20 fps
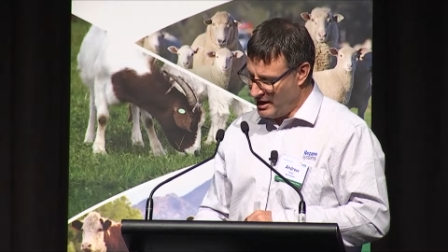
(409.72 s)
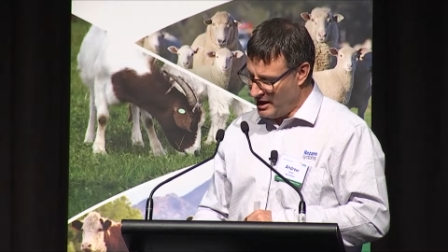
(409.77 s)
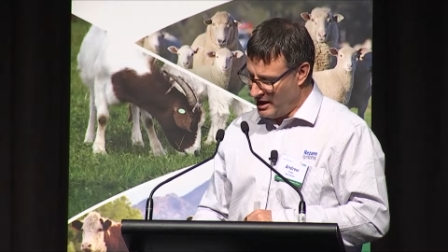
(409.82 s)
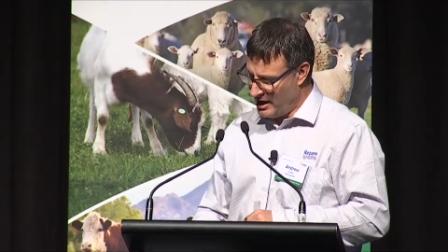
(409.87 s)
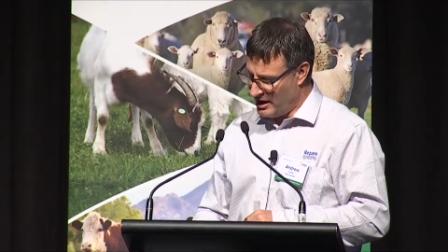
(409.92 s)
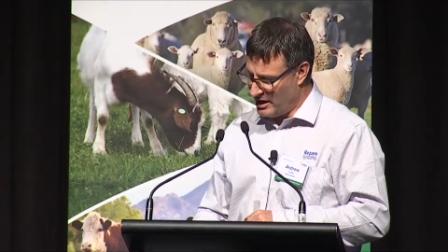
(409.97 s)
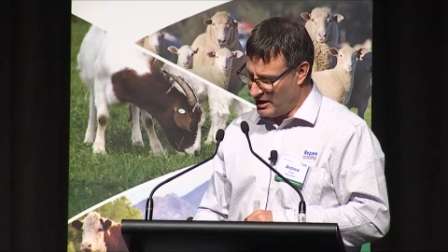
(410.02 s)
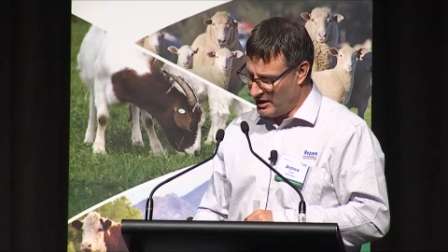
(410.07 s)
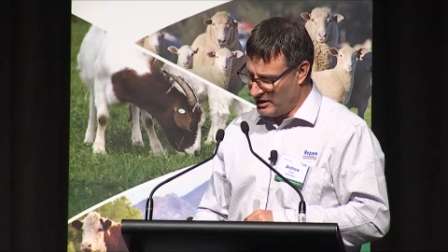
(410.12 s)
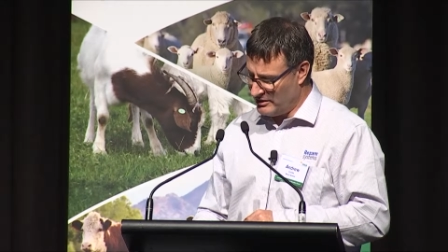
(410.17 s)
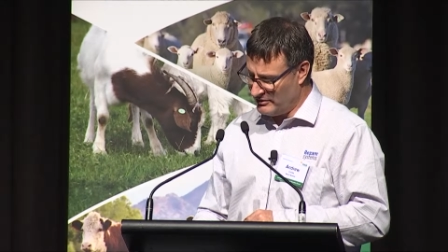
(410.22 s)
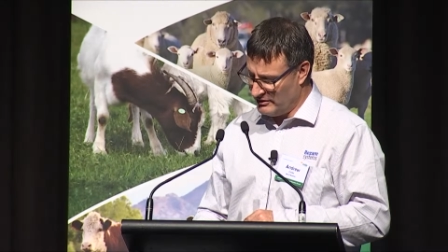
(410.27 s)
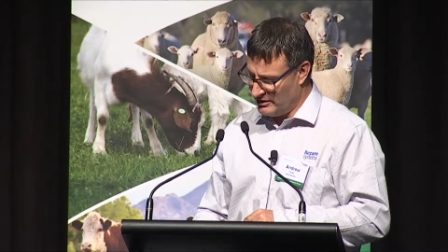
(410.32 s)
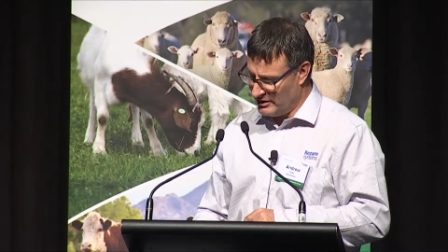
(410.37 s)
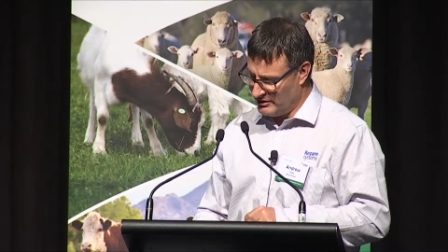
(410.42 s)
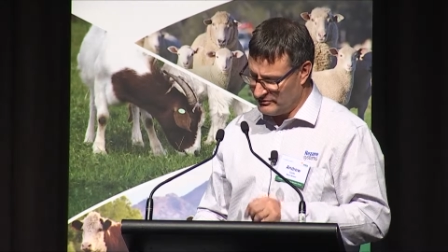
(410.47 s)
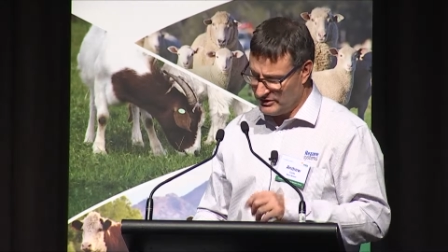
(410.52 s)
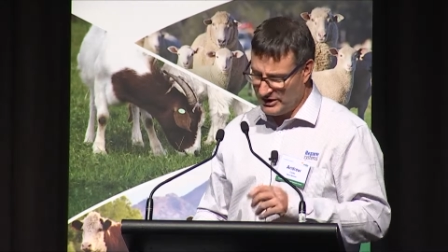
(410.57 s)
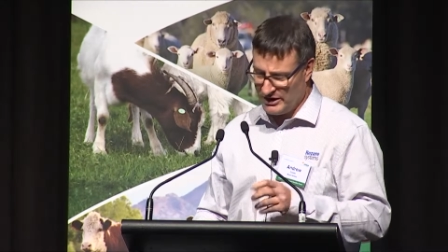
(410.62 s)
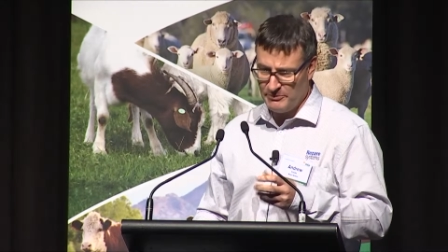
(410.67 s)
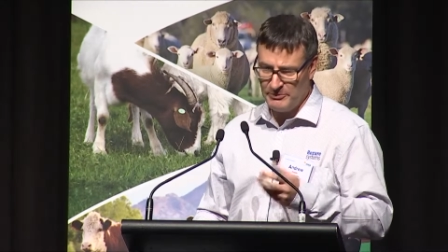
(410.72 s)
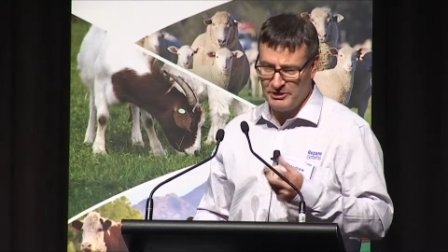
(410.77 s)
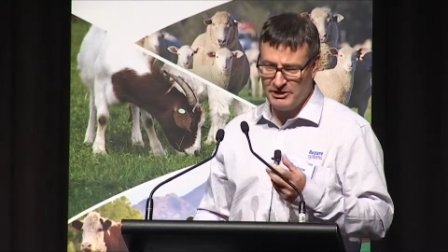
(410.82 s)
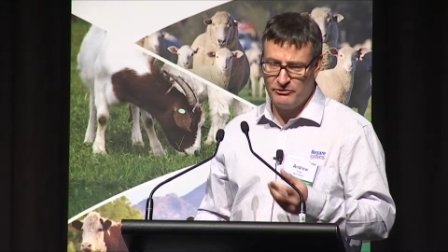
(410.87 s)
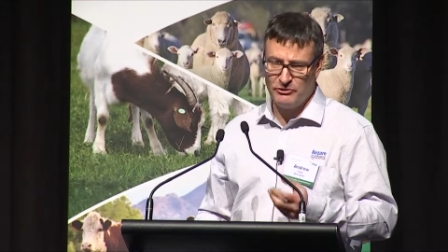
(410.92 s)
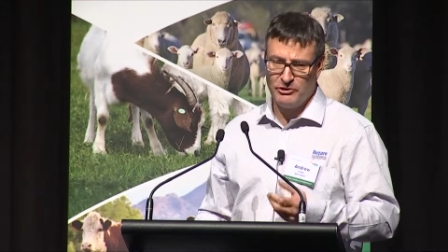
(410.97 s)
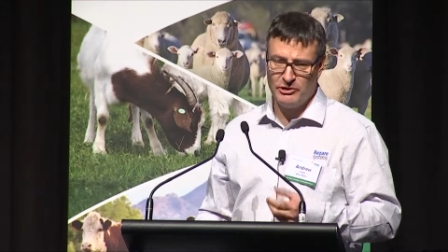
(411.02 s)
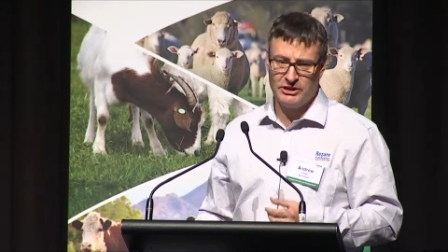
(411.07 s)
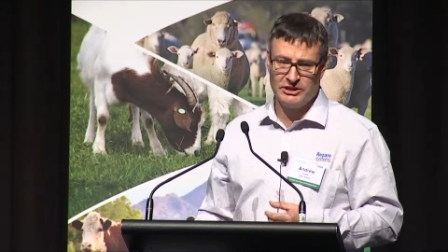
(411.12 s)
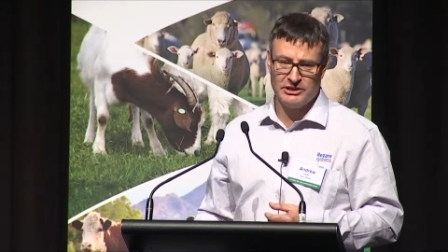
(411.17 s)
Uh, I, have done a bit
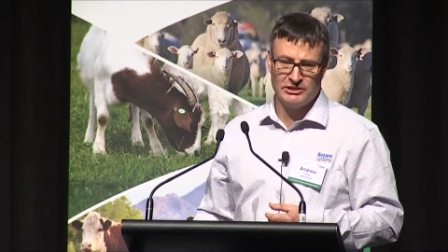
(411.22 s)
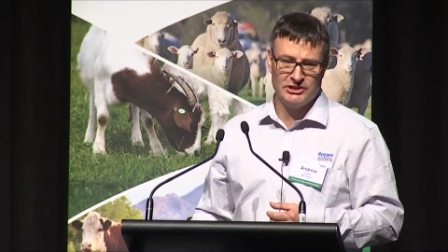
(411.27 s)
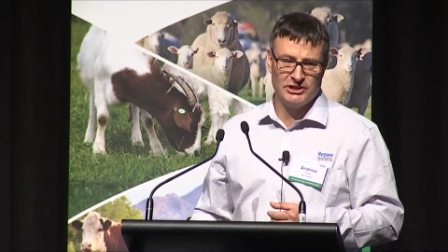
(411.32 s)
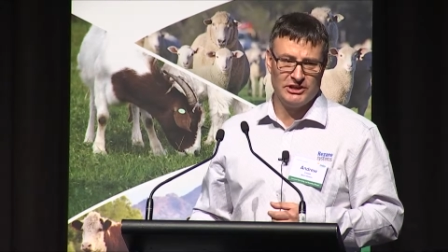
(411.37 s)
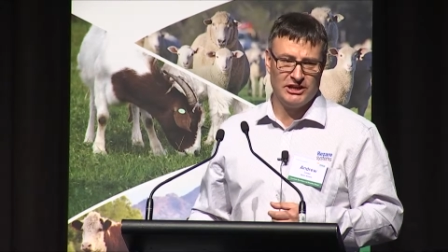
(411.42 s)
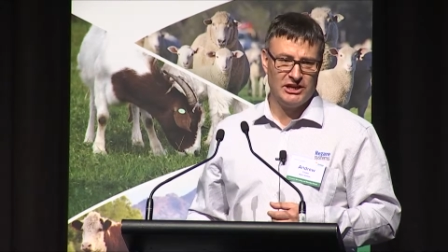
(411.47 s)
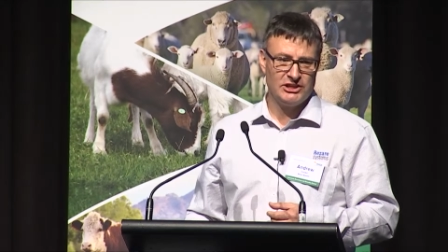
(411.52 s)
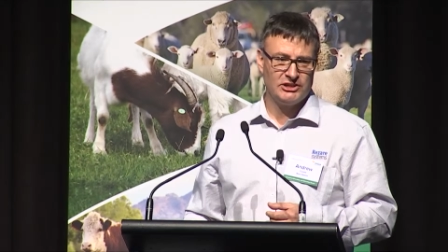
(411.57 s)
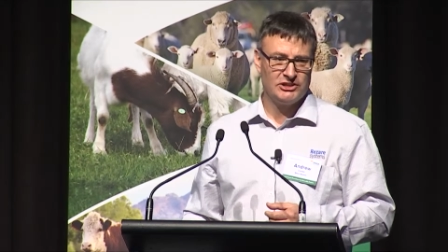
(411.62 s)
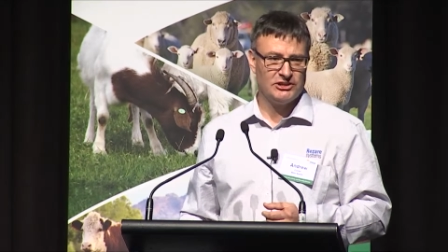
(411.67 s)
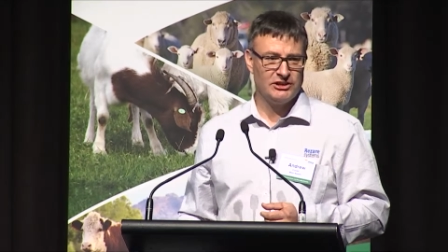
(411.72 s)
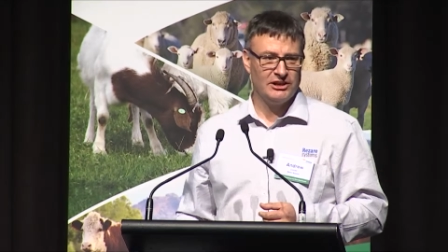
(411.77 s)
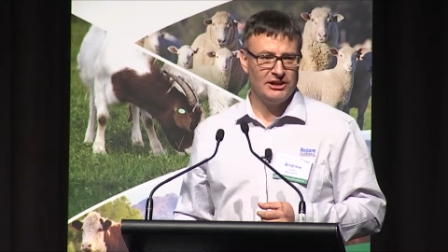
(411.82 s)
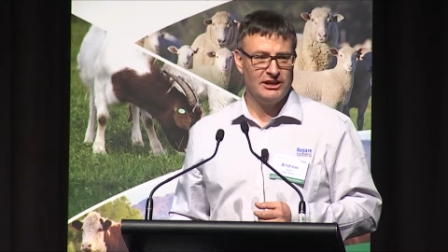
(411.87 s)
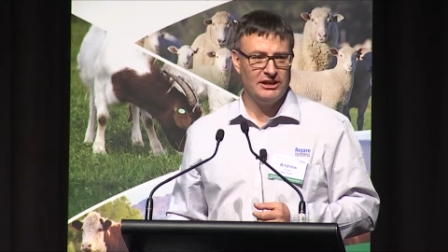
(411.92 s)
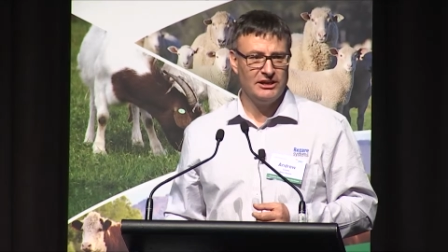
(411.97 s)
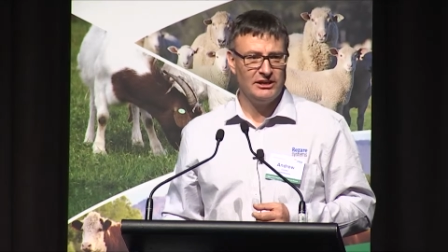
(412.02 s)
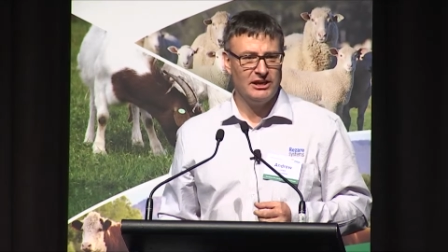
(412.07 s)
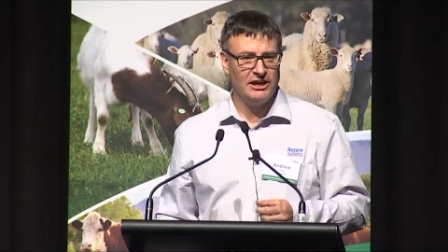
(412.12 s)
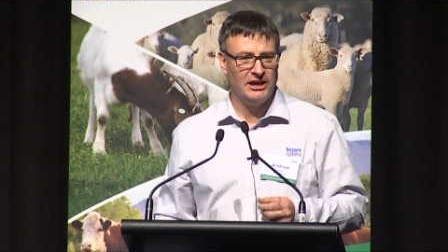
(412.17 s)
of work internationally,